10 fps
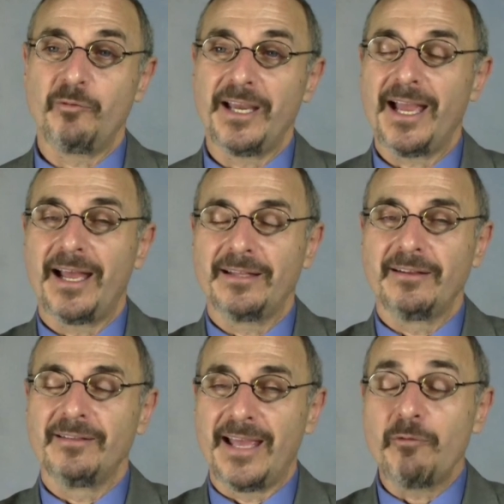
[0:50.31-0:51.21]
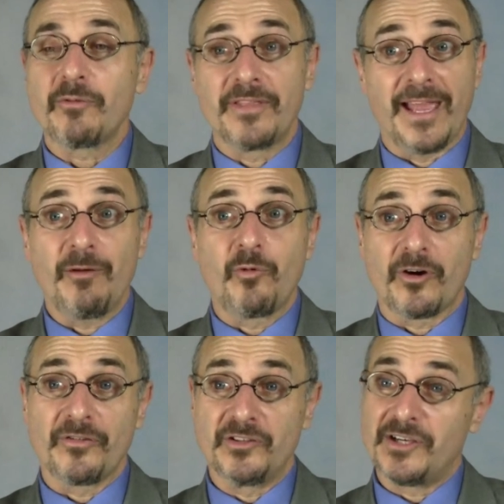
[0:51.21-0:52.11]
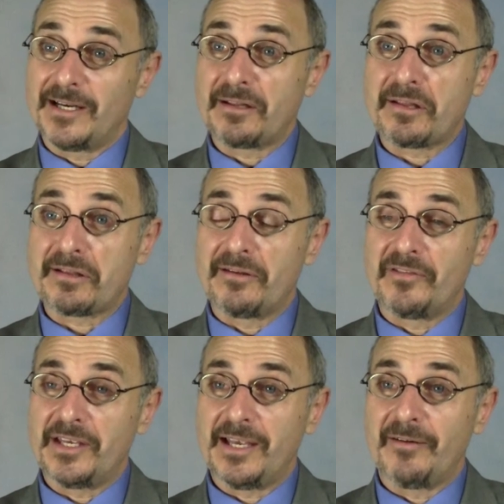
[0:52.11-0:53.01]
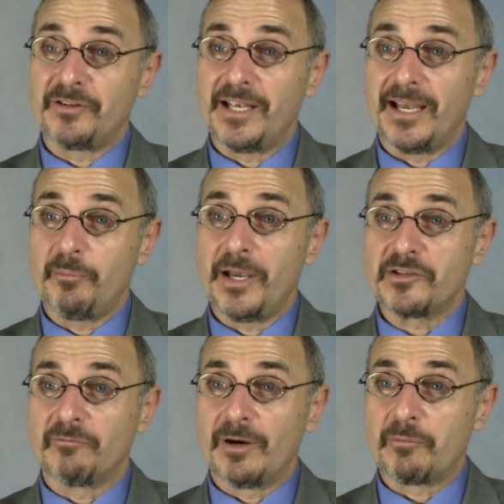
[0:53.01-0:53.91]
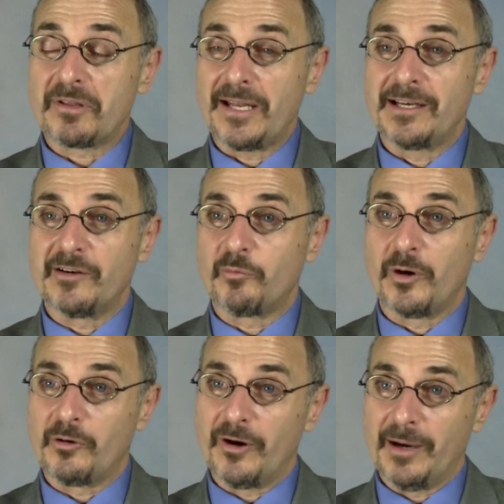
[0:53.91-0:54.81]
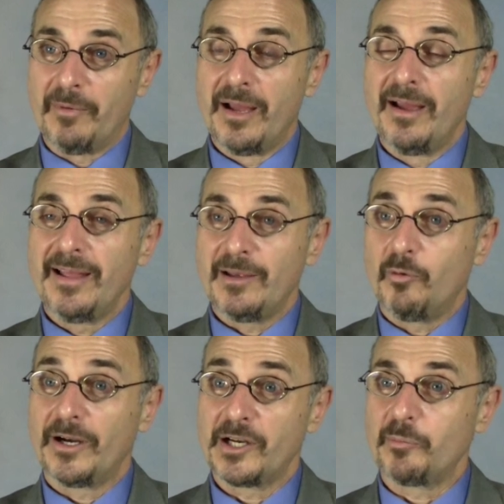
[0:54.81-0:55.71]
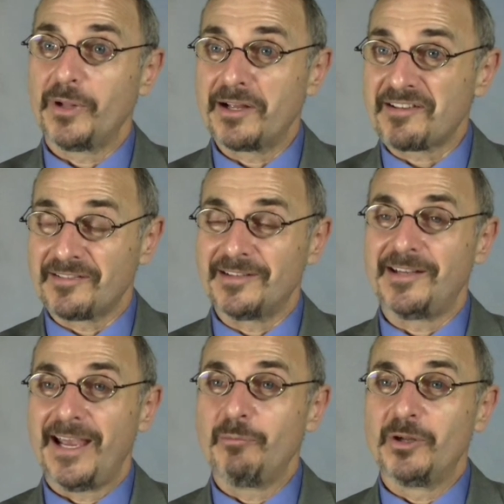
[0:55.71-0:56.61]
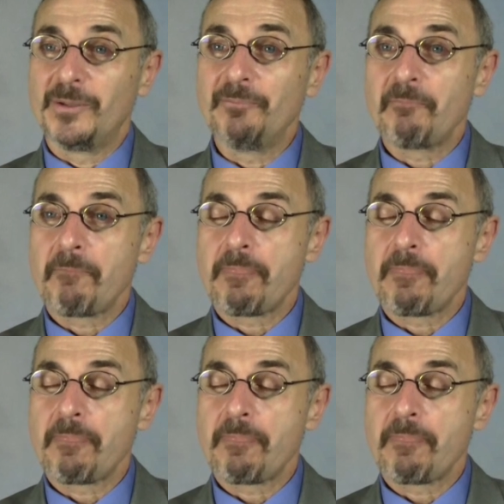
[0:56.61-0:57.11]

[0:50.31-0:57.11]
We had, they were the genesis of the FDA patient representative program. They wanted a place at the table.